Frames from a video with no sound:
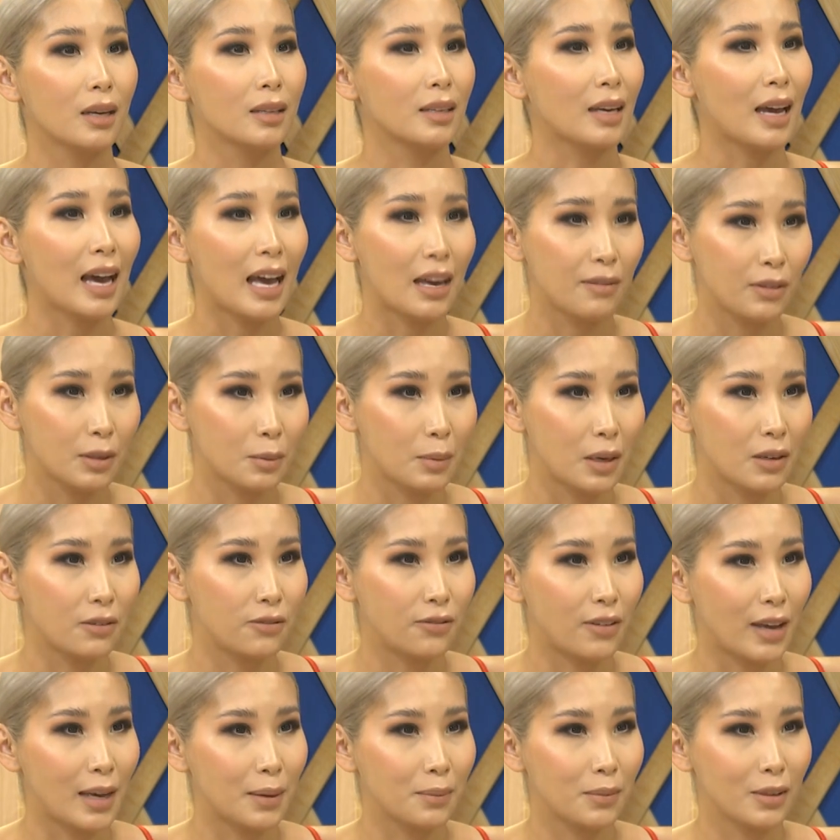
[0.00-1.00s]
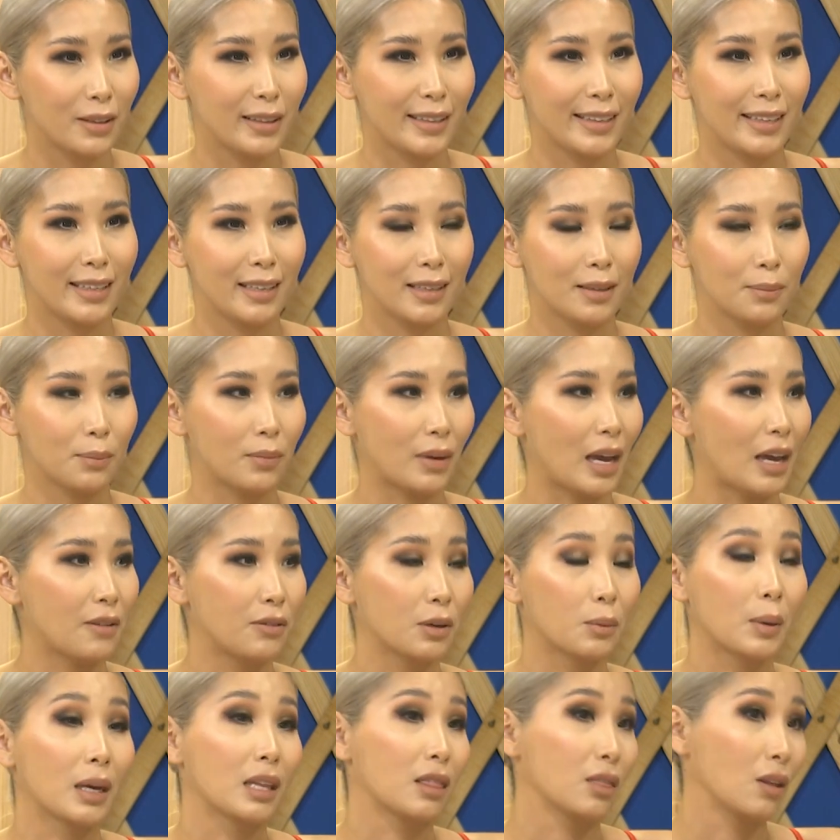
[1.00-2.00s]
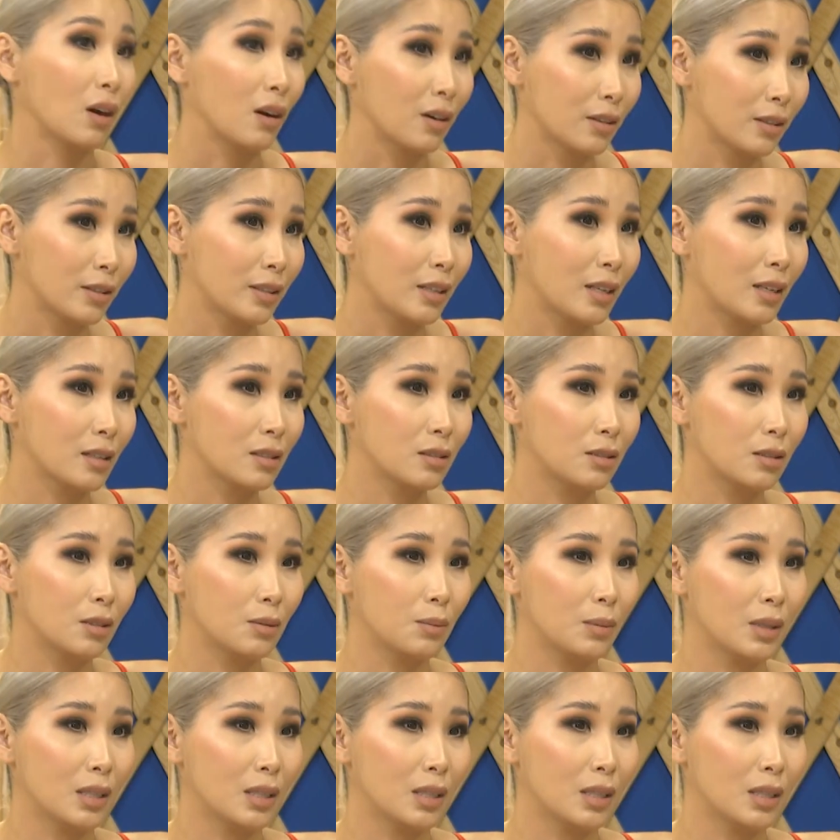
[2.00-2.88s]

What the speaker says: Yeah, having my family, having my daughter next to me.